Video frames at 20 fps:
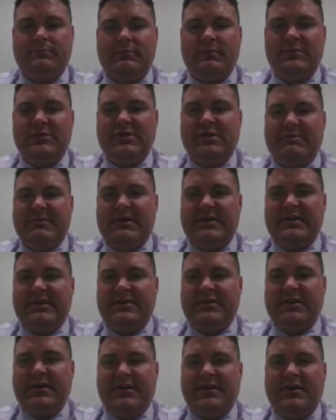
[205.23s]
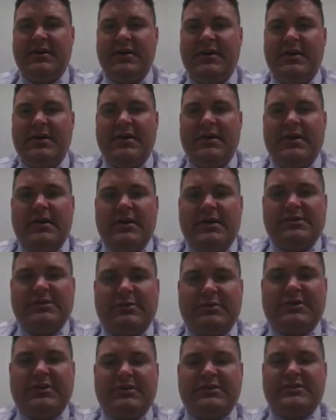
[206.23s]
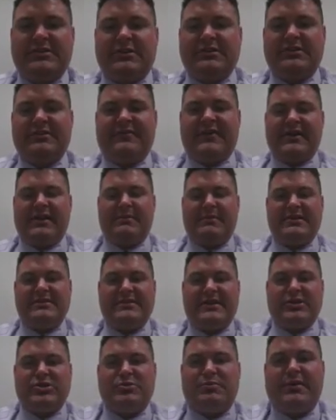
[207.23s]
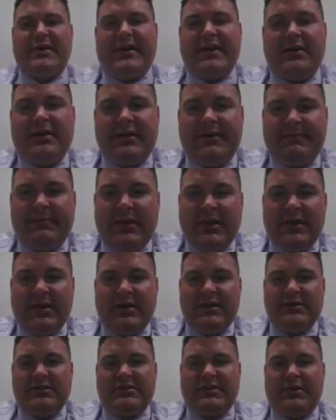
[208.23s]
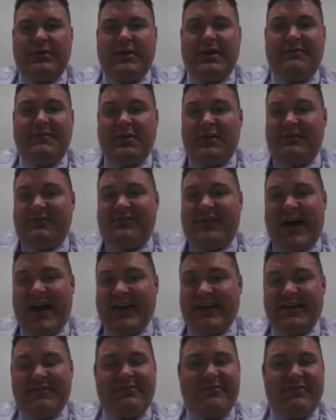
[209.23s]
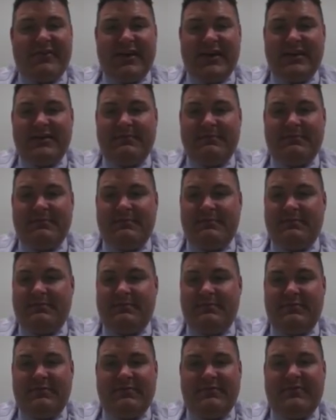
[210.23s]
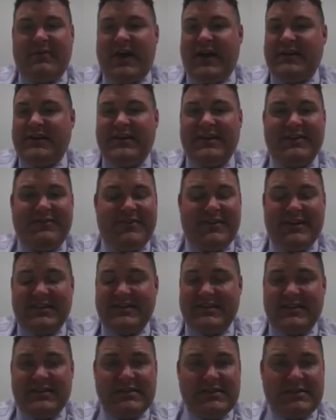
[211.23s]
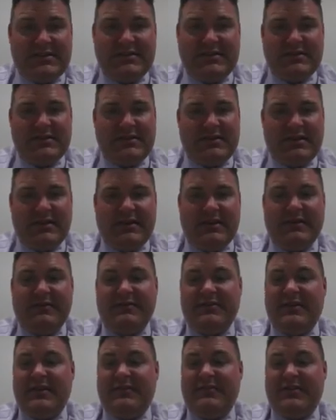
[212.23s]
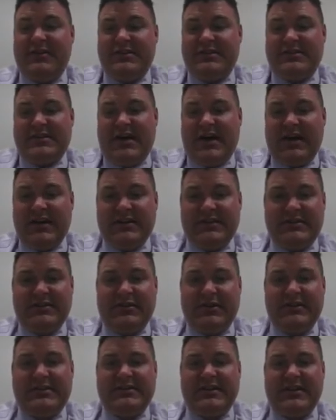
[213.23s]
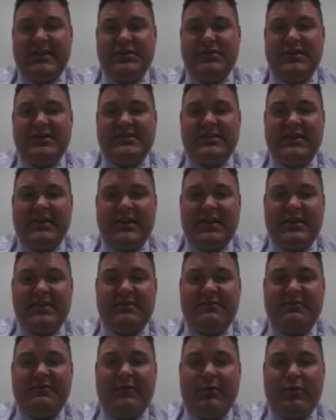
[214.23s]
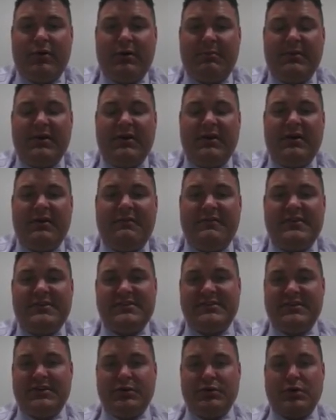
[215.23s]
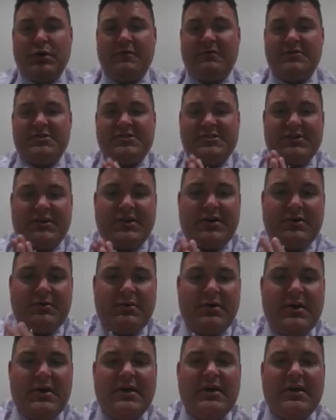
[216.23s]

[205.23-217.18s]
let's come on down here. So we're going to start to find limits algebraically. So if you can find f of a, find it if it exists. If it does not, so let's say that you get something in the form of a 0 over 0,